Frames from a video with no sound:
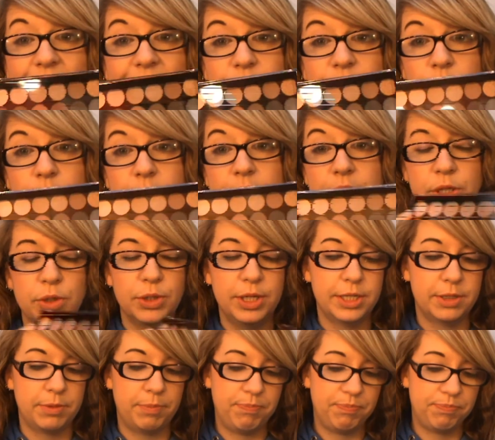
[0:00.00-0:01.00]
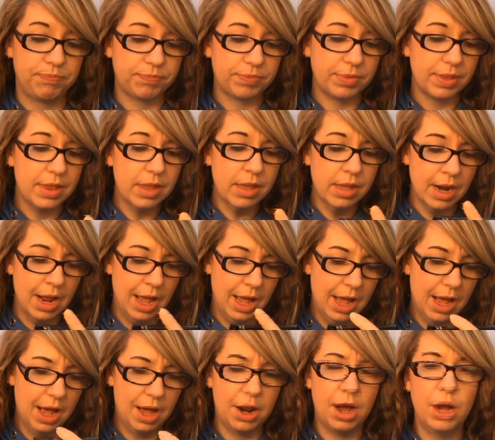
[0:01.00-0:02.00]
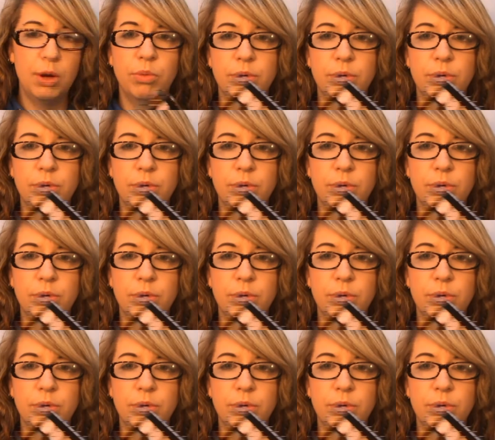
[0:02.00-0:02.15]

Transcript: everyone can enjoy it. I